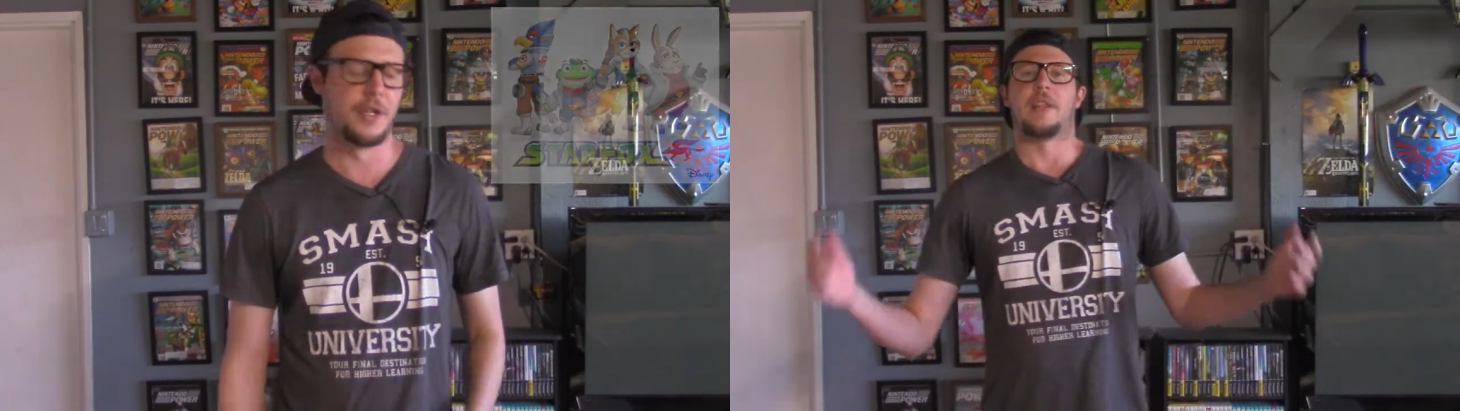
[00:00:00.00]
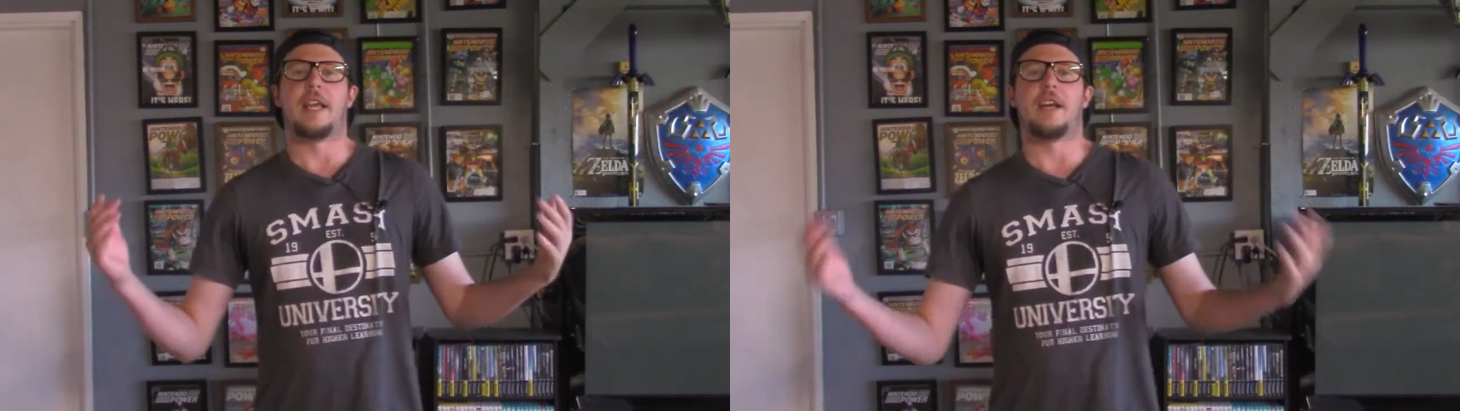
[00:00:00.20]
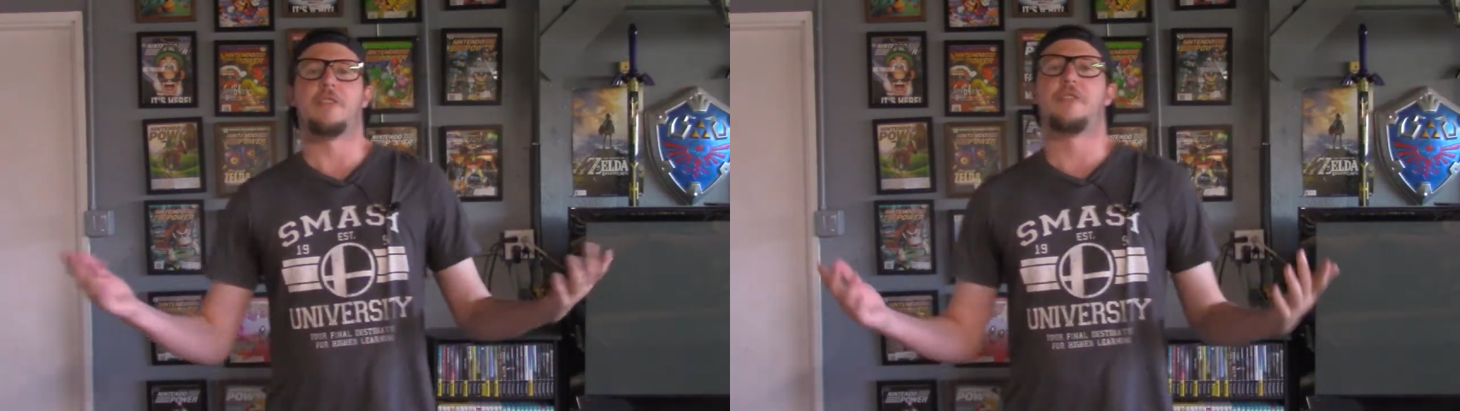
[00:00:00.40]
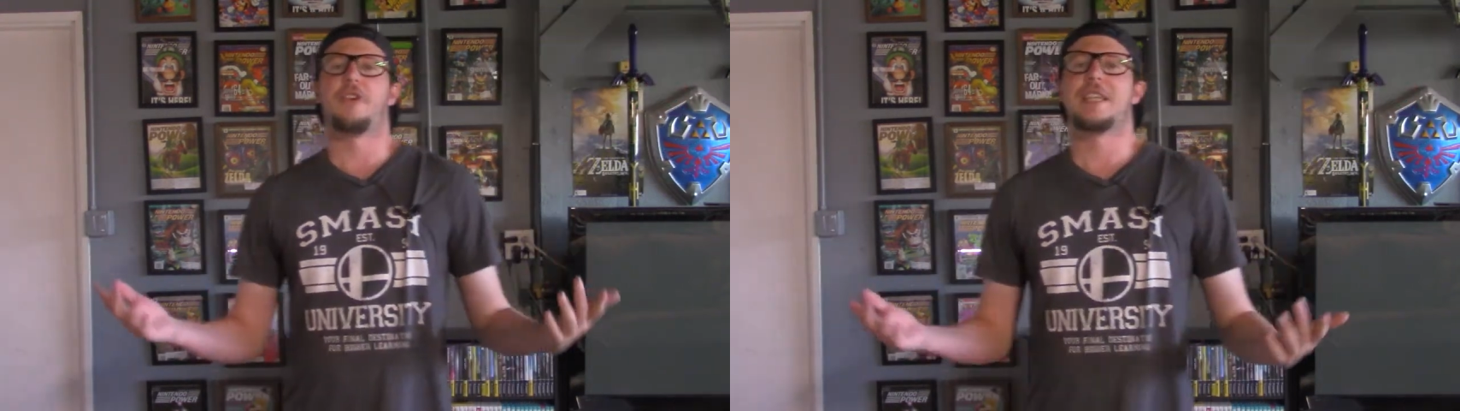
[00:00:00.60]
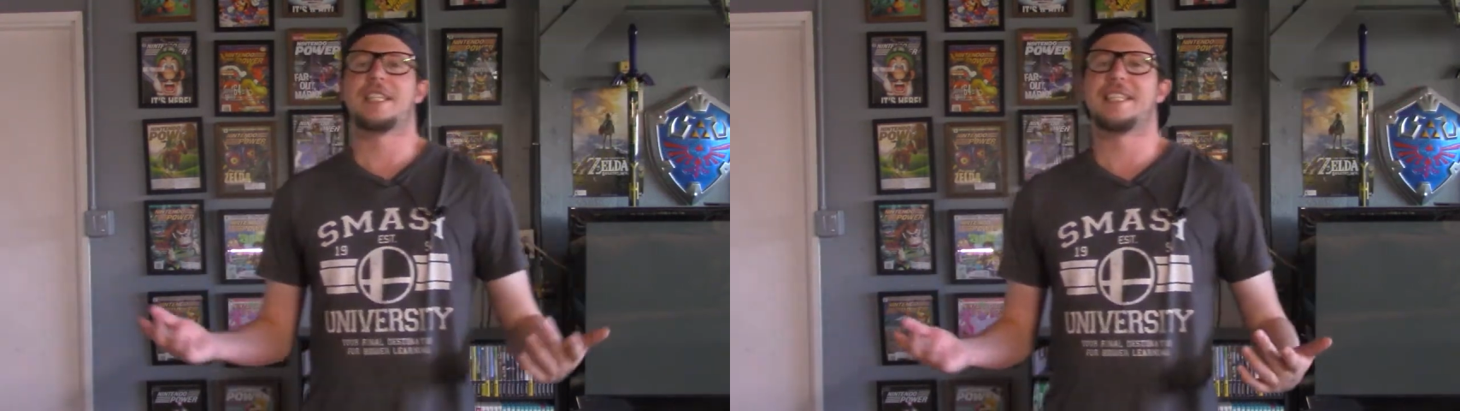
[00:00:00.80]
Now,
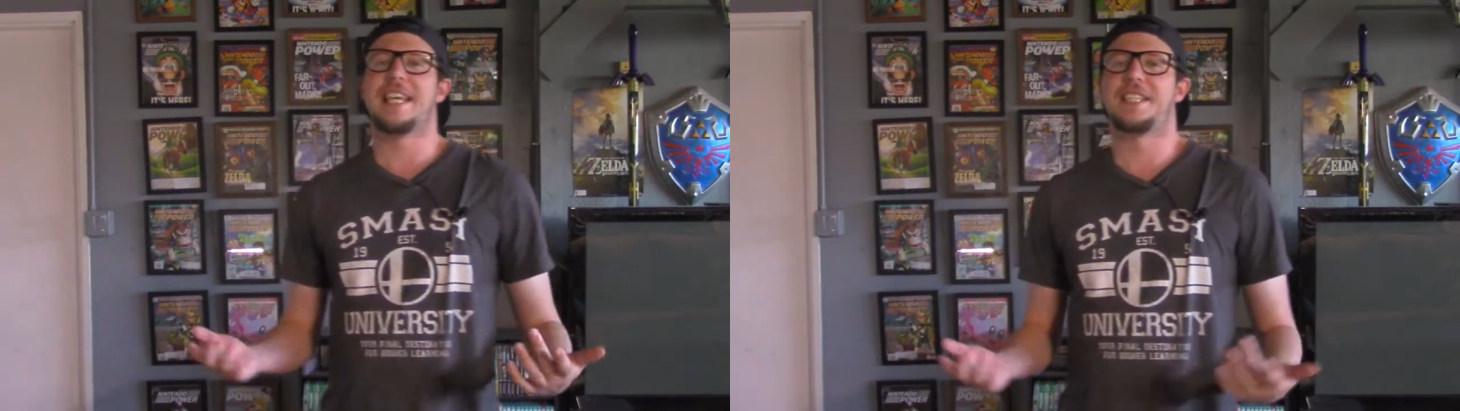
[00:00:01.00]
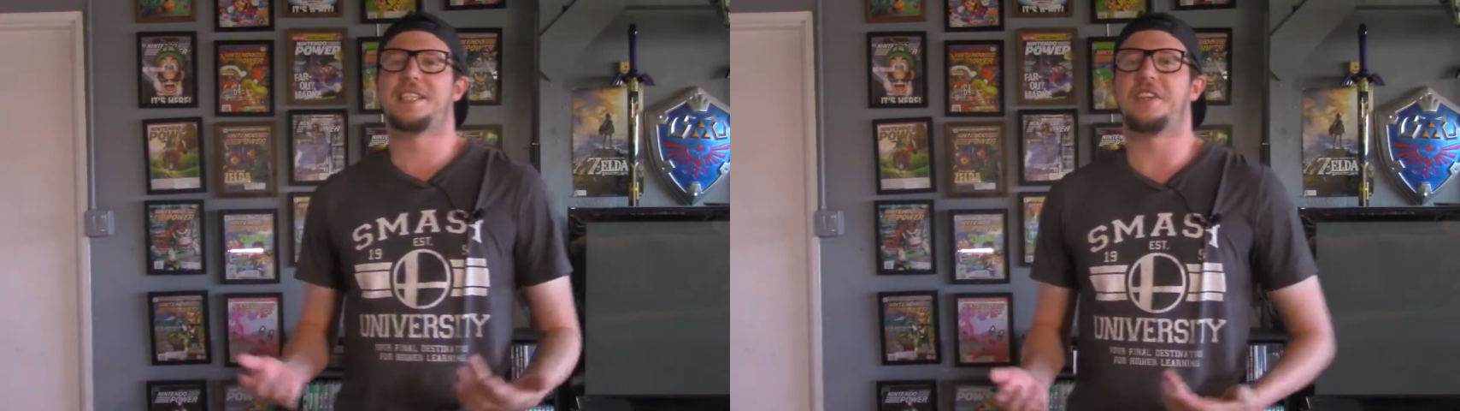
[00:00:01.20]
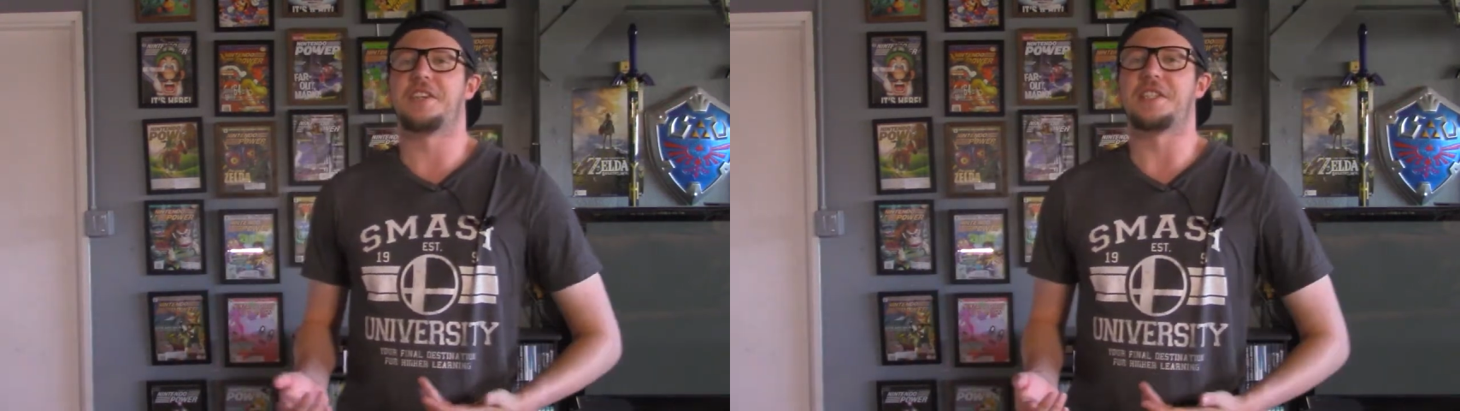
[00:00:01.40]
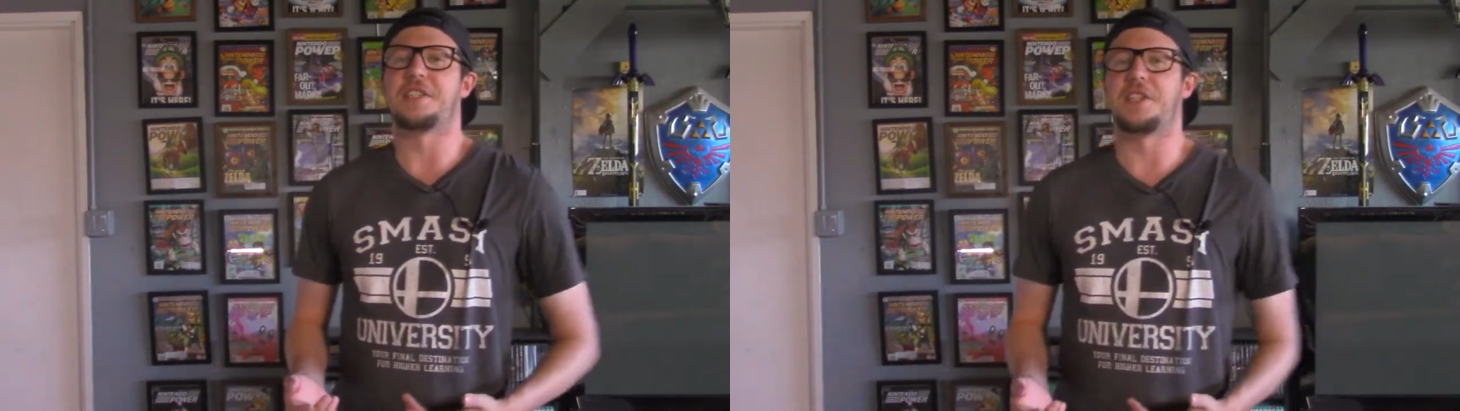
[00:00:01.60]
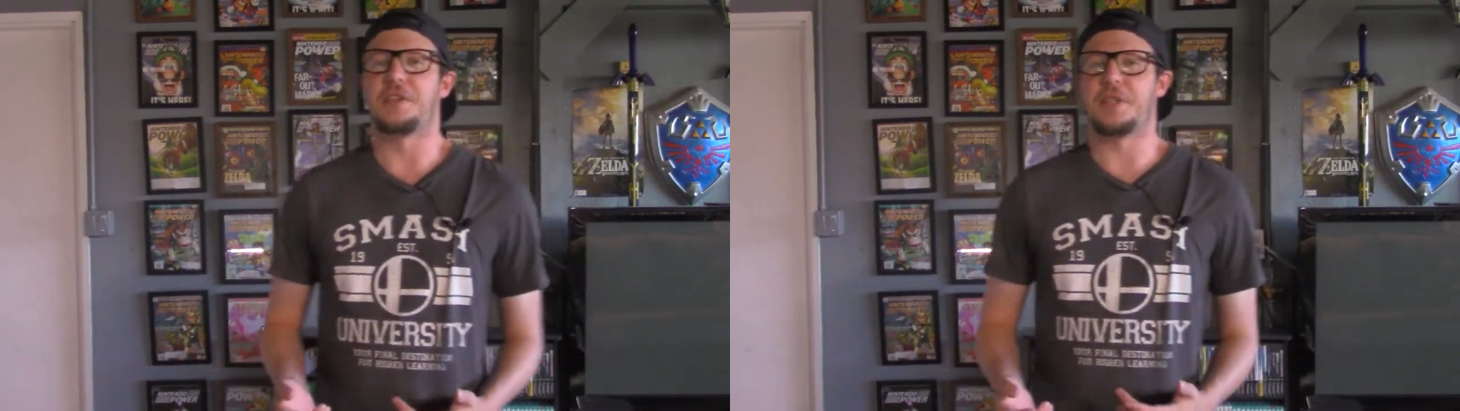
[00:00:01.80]
for this next series too,